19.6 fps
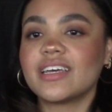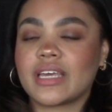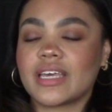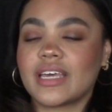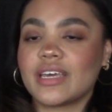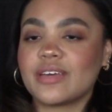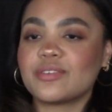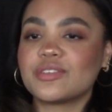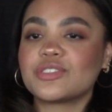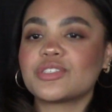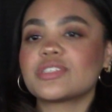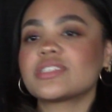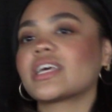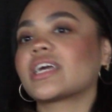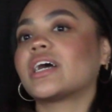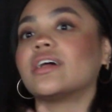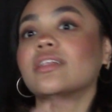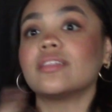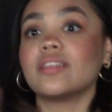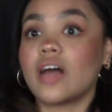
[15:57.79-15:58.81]
it was just like
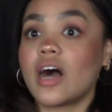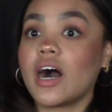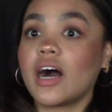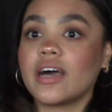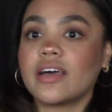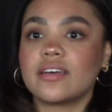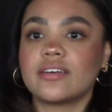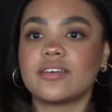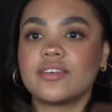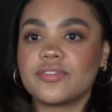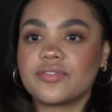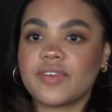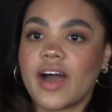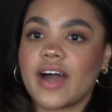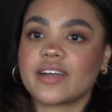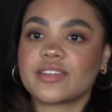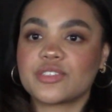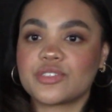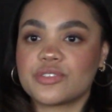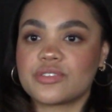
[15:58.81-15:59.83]
a lot of
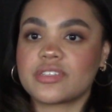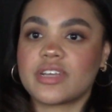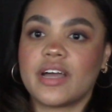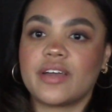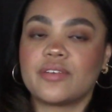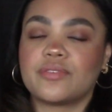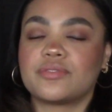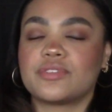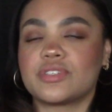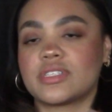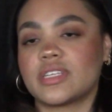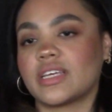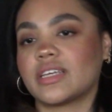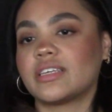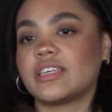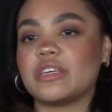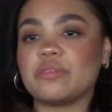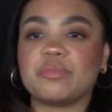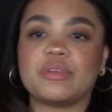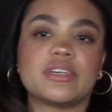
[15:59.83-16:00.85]
factors kind of just like
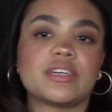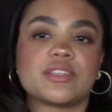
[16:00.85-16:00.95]
keeping